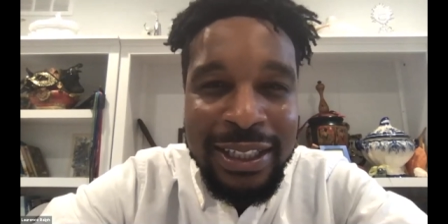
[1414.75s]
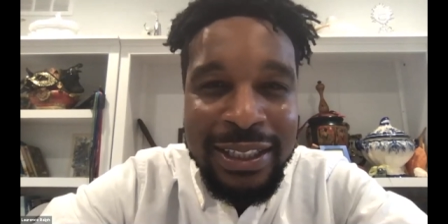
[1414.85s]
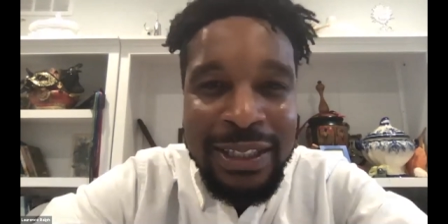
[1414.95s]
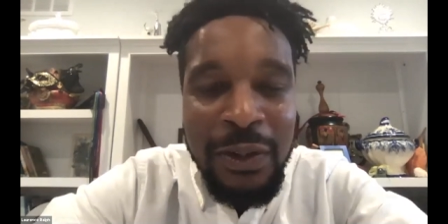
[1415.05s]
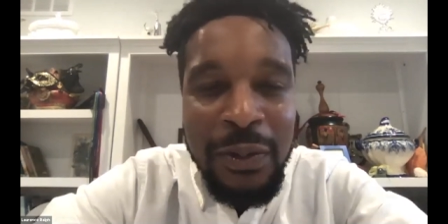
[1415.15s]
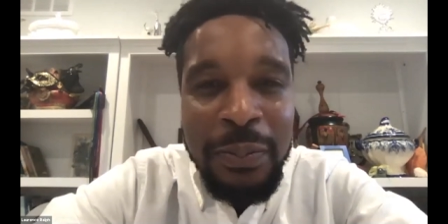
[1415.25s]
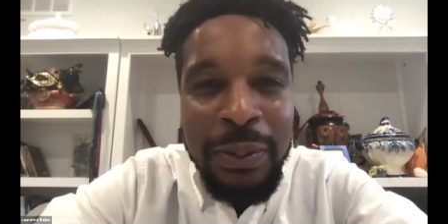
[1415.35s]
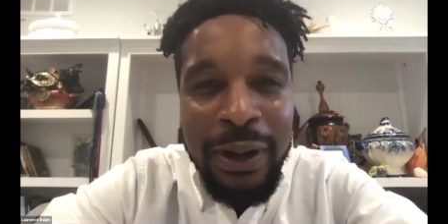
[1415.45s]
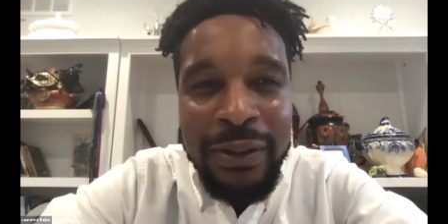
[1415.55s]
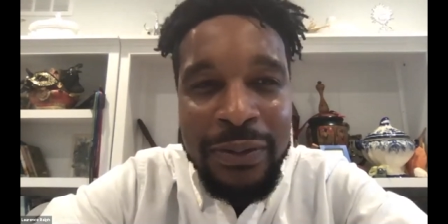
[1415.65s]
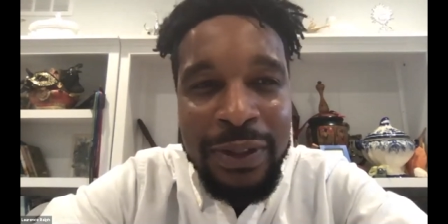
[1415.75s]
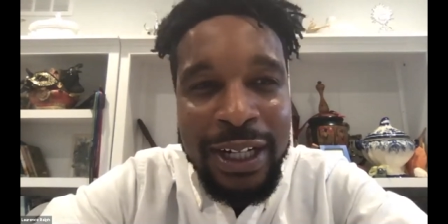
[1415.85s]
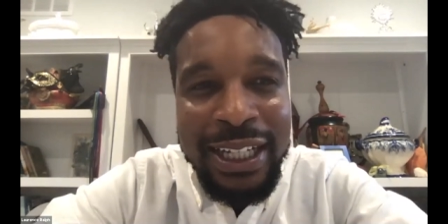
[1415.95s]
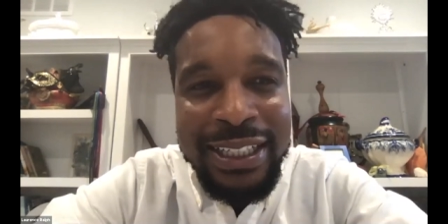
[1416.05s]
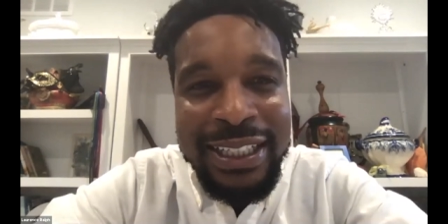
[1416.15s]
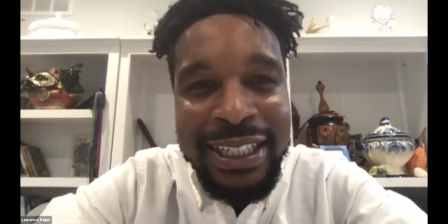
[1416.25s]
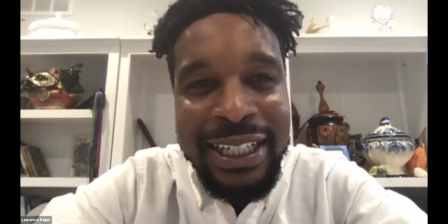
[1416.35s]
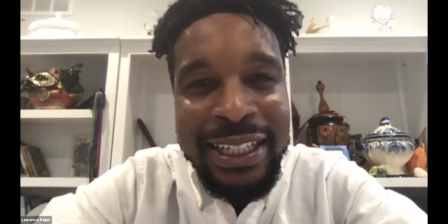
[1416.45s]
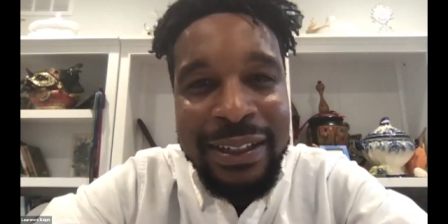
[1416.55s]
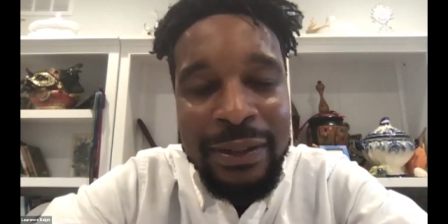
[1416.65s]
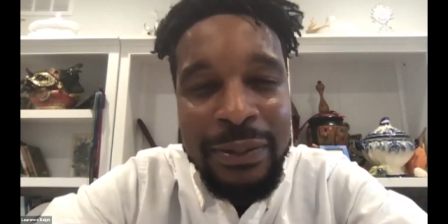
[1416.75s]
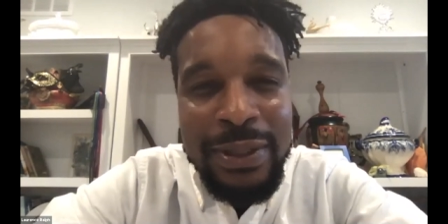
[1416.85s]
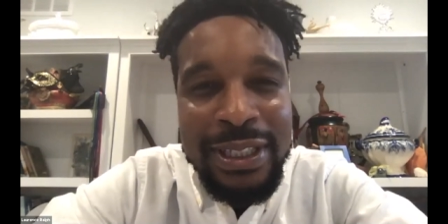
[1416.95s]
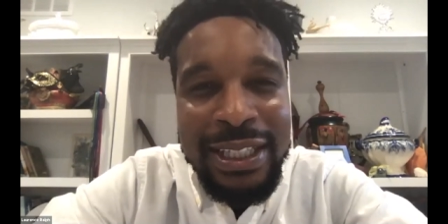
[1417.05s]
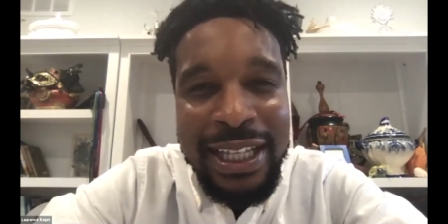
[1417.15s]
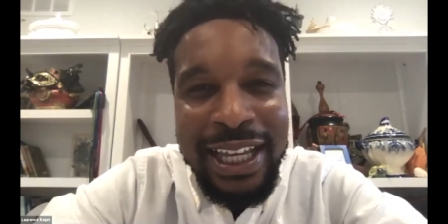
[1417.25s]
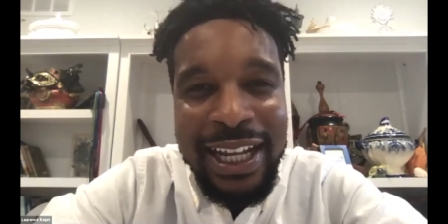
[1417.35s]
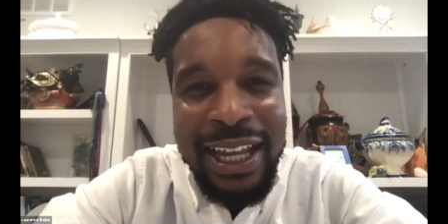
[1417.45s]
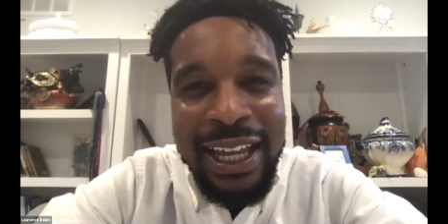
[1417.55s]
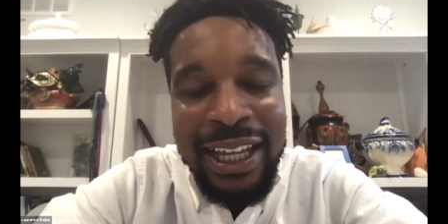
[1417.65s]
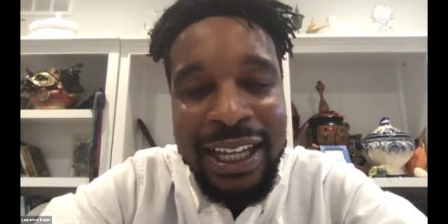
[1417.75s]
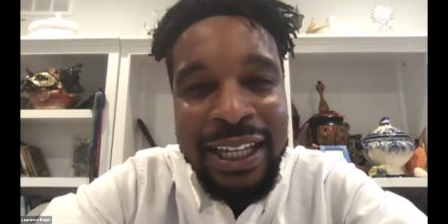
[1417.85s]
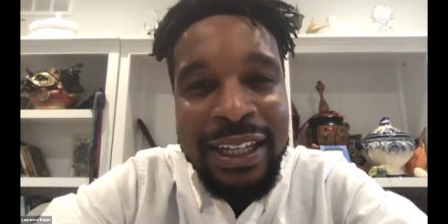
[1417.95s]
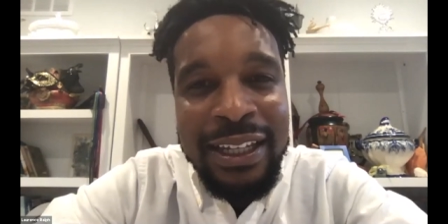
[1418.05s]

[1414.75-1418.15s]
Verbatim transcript: And so part of what I did was that I